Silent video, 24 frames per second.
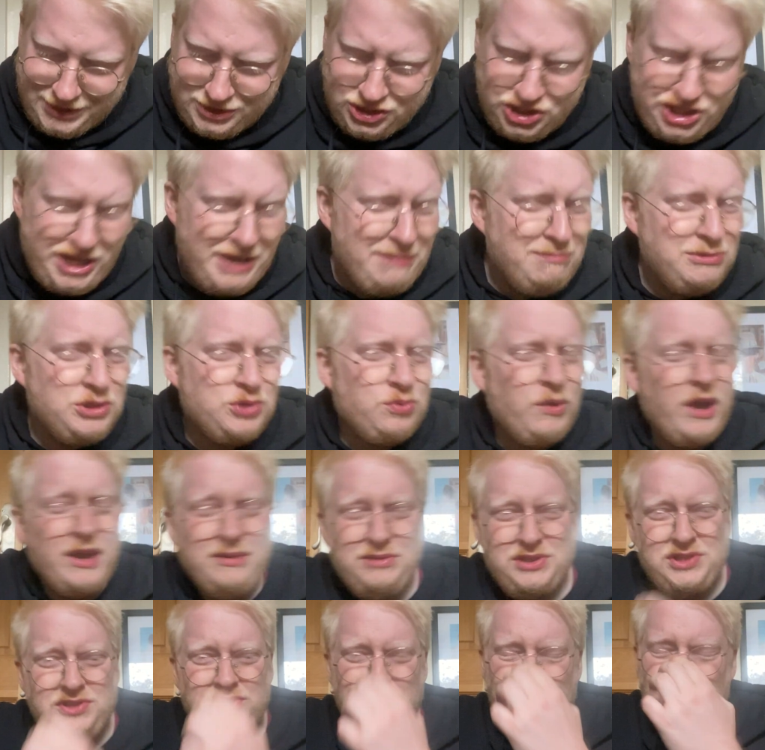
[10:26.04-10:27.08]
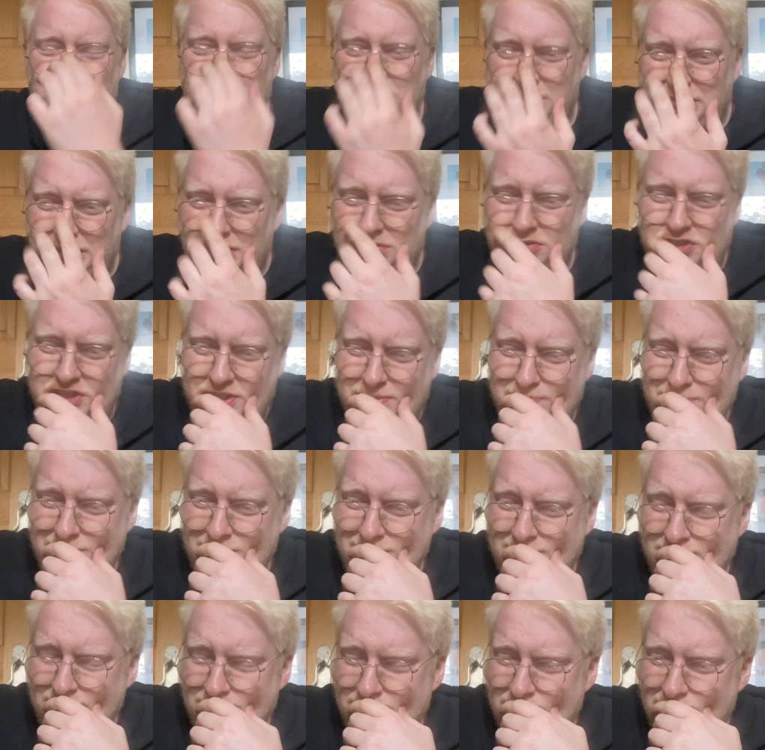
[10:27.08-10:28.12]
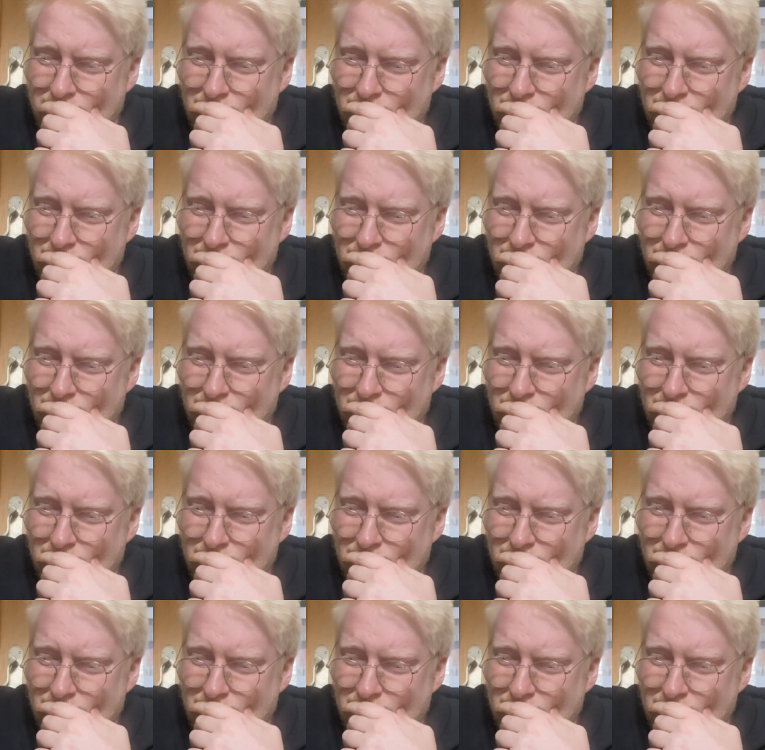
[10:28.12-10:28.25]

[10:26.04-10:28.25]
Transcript: James, why was I talking about James?